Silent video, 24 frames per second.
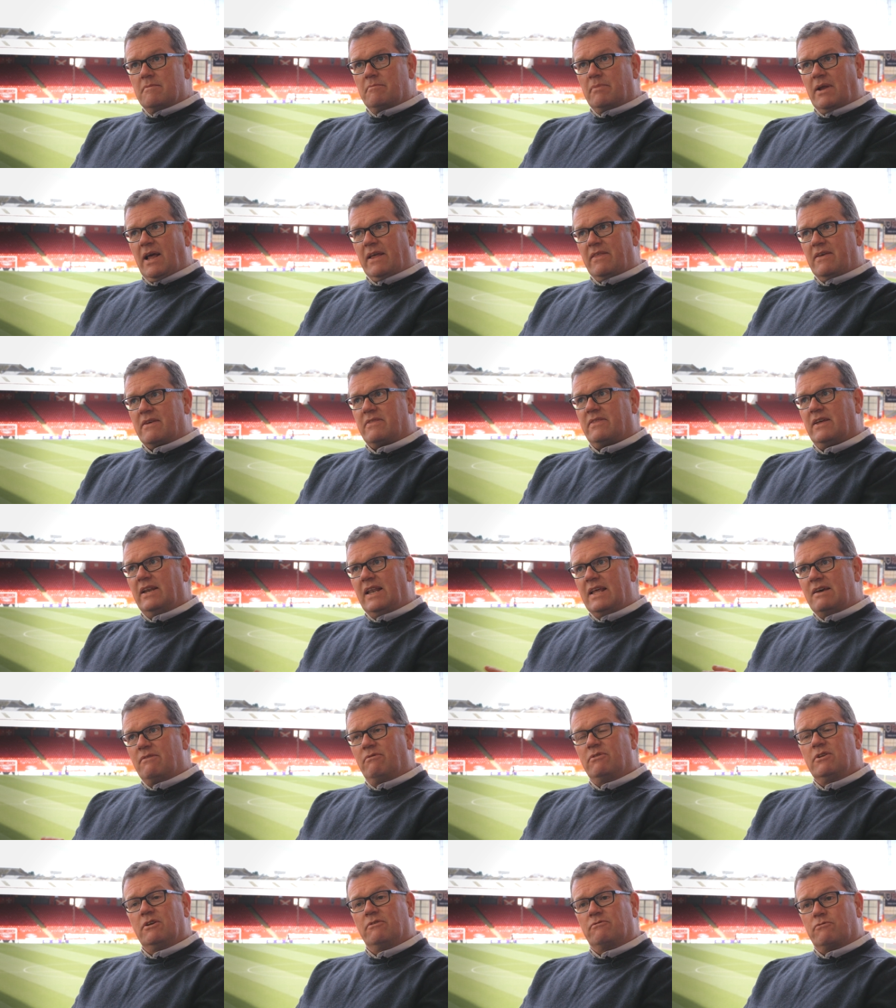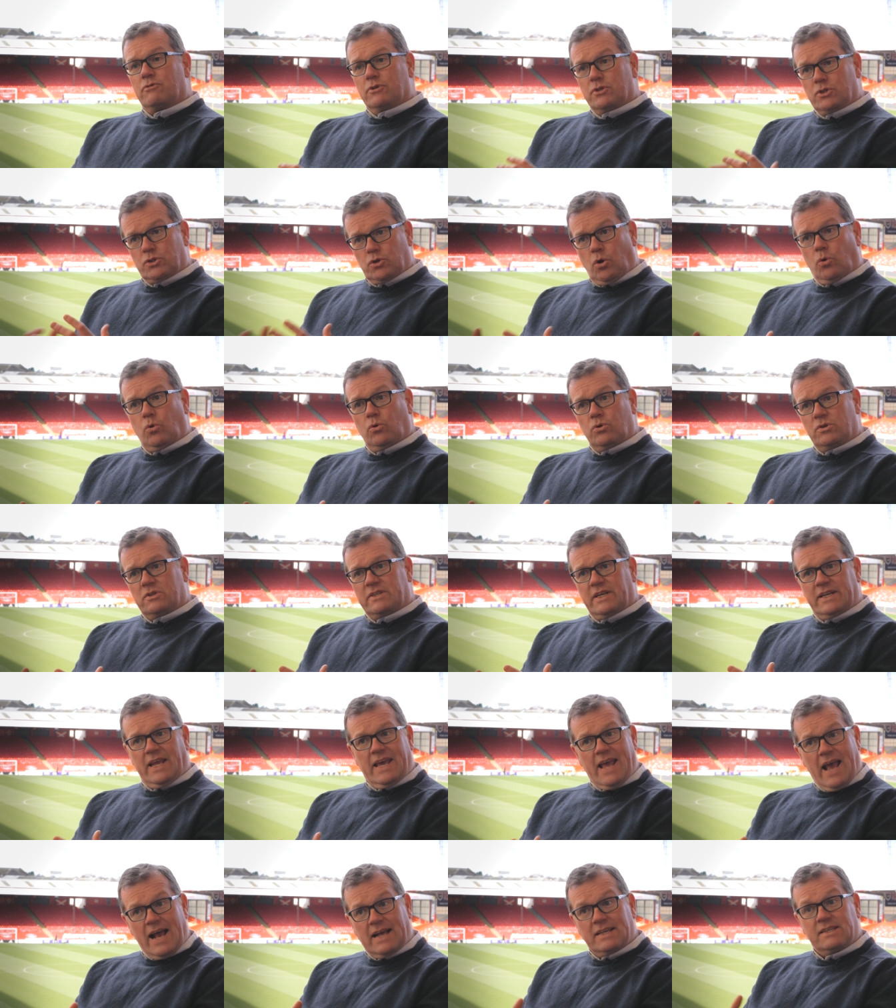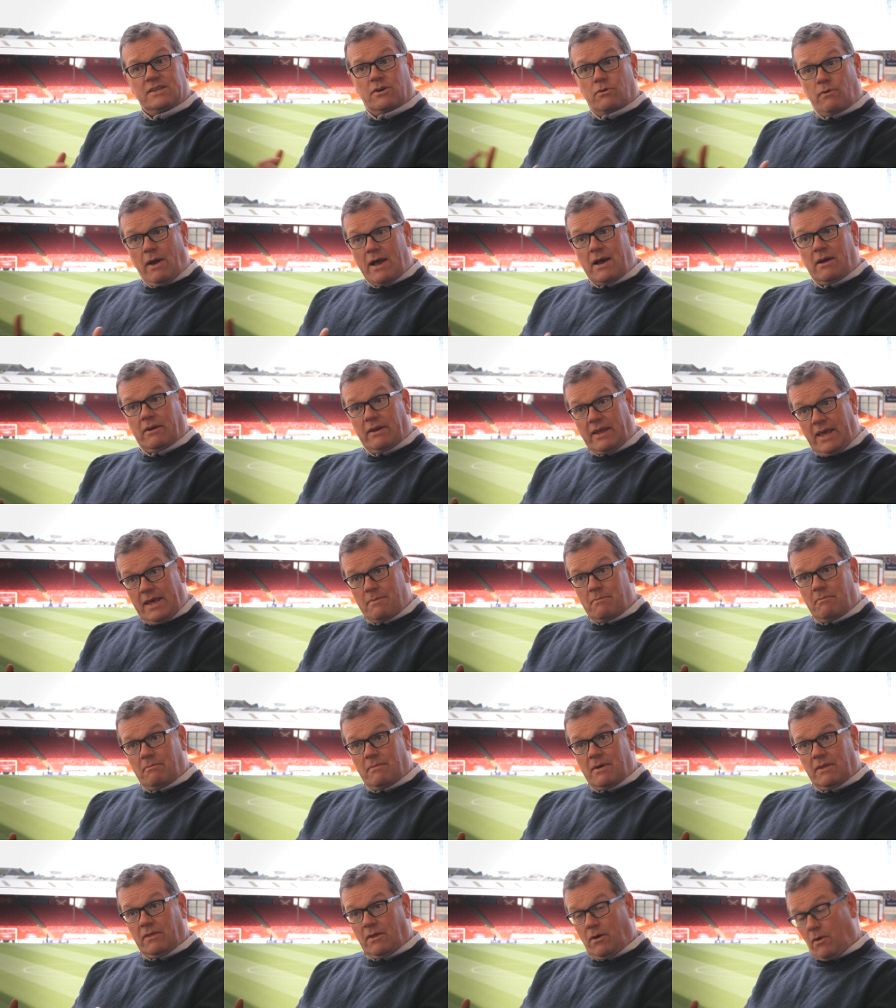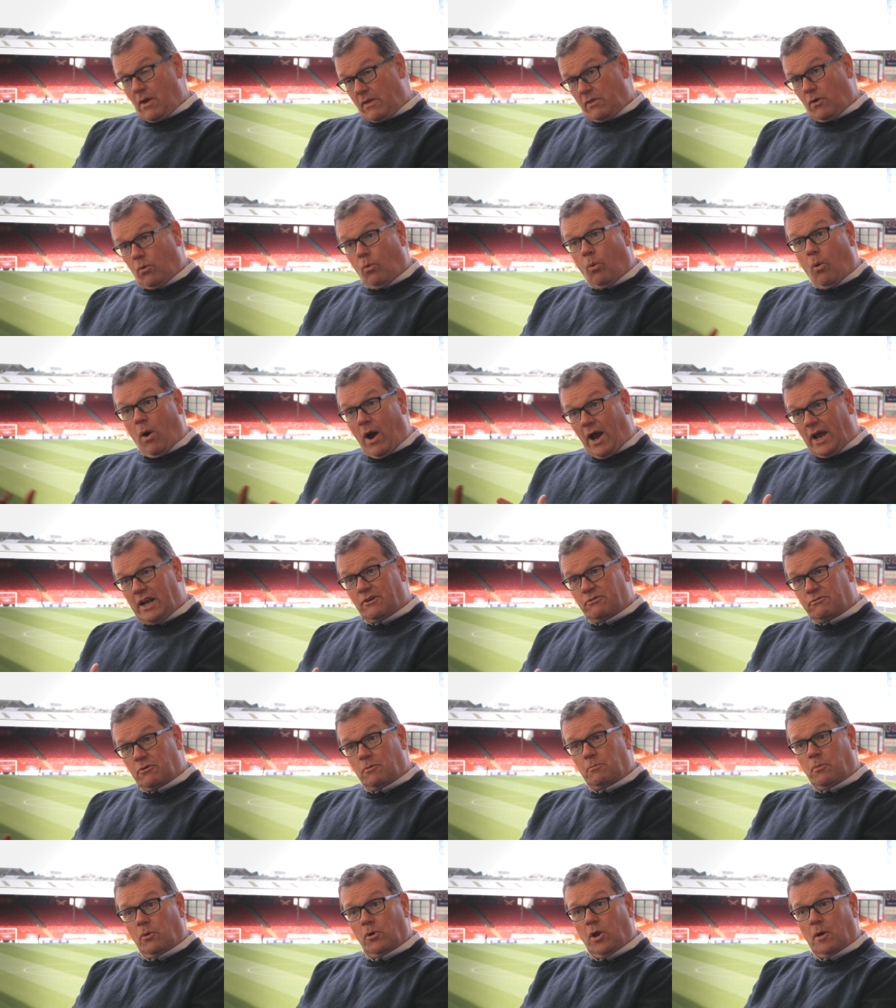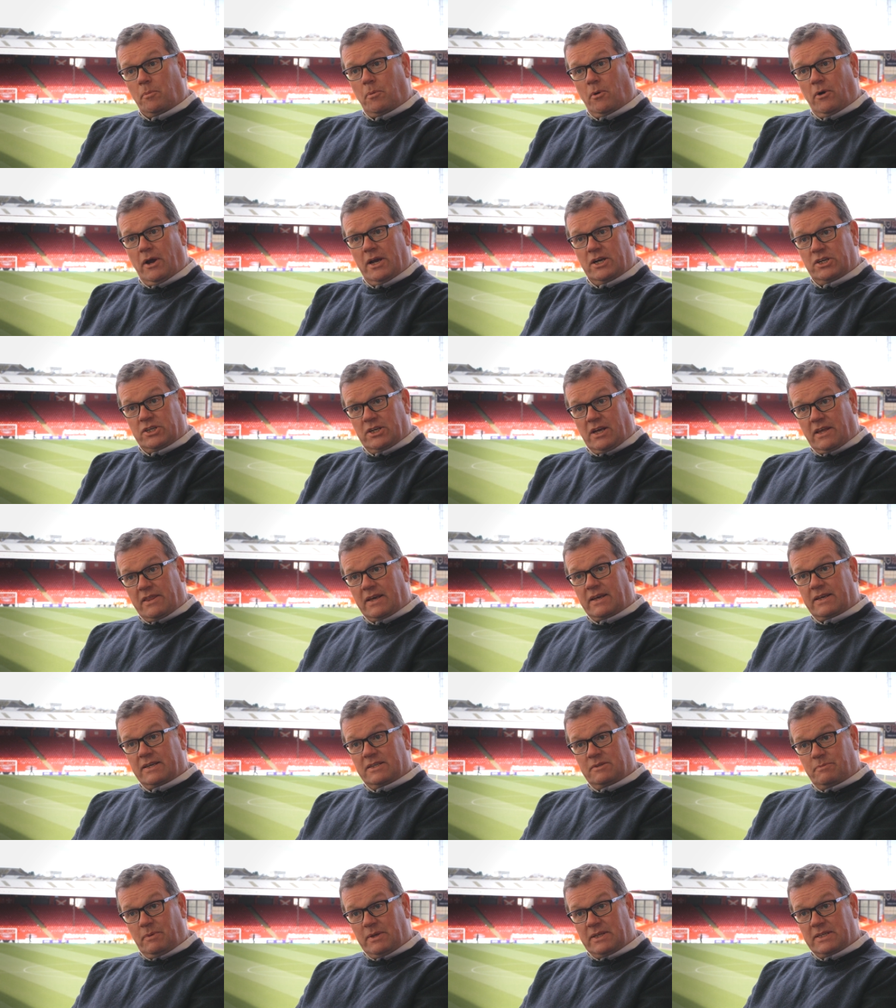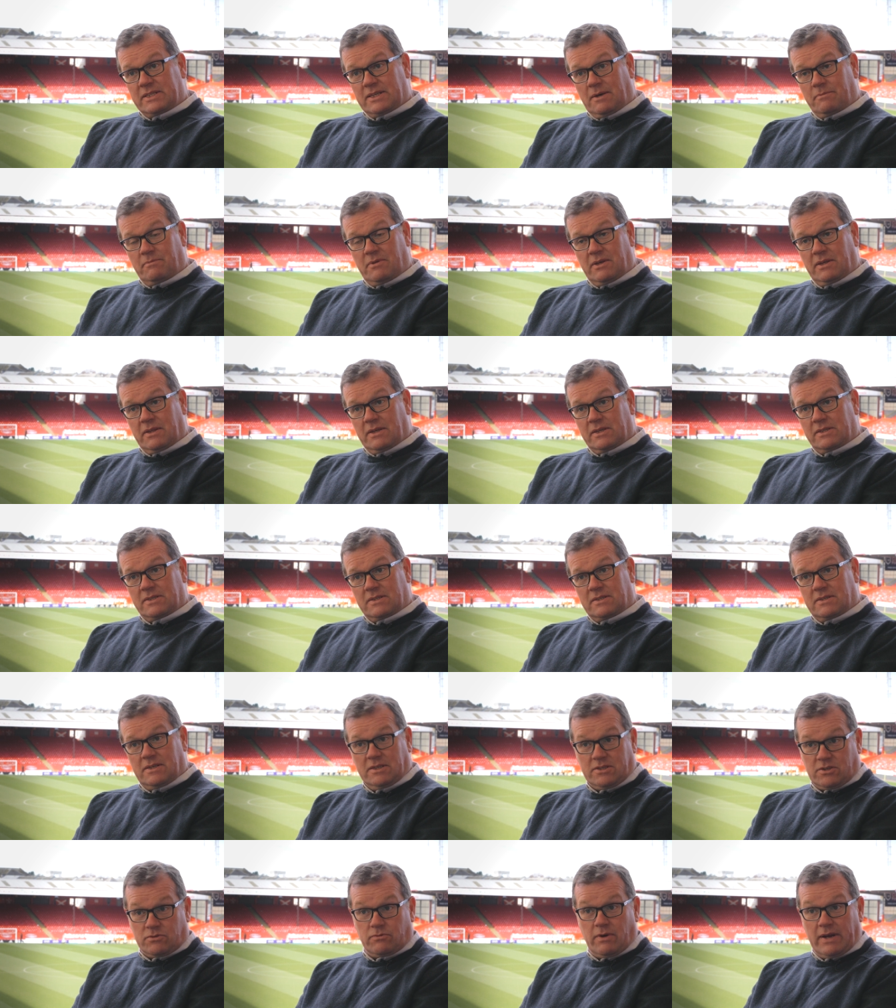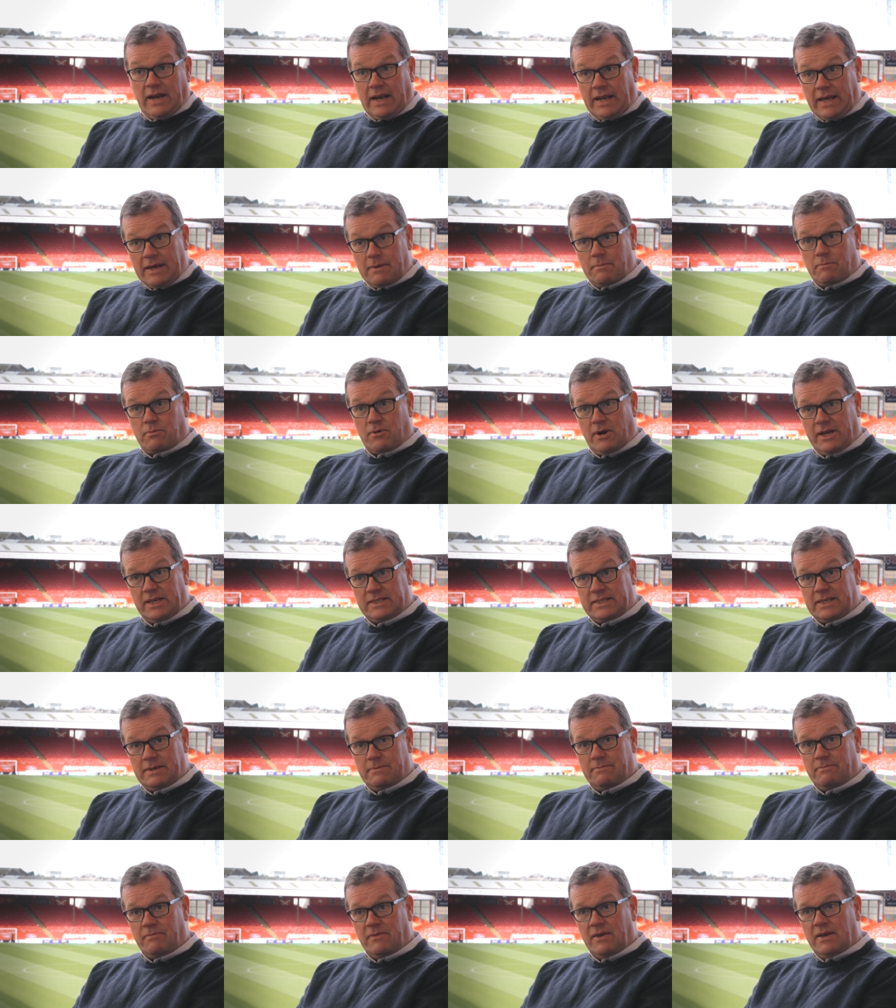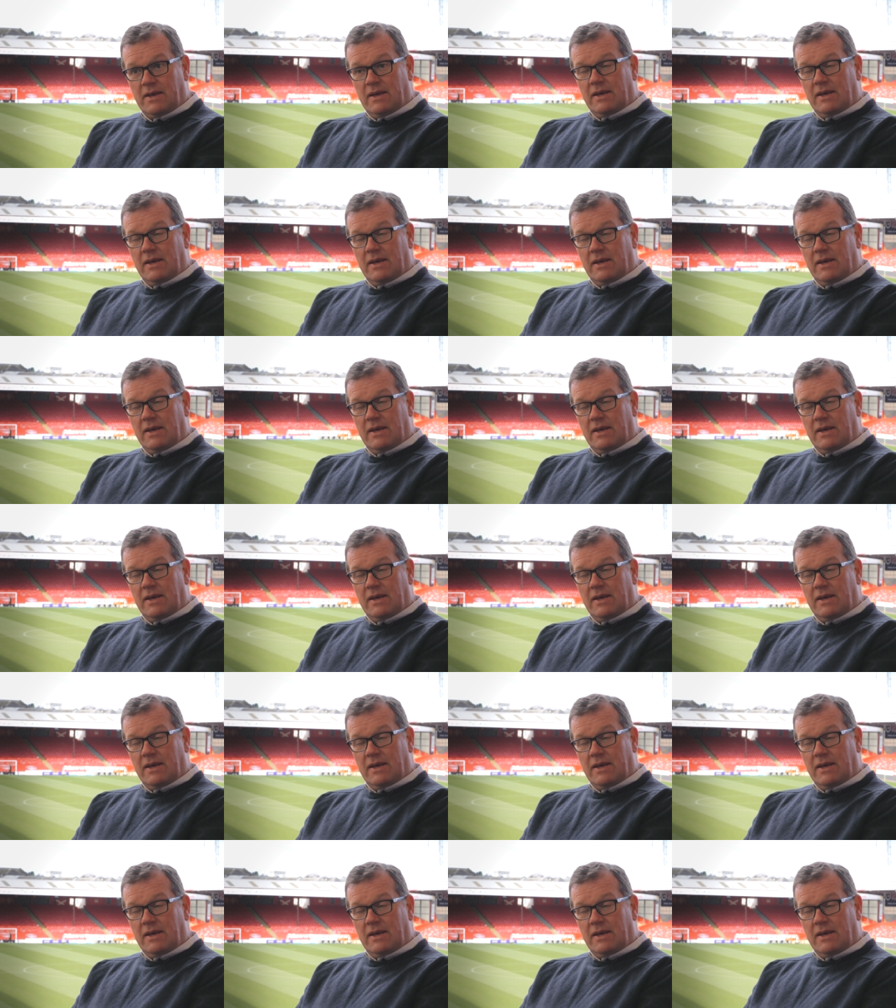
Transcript: But I think the level of resource that he has around him and the, and the wider football operation, I think, has been something that's, that's really impressed him.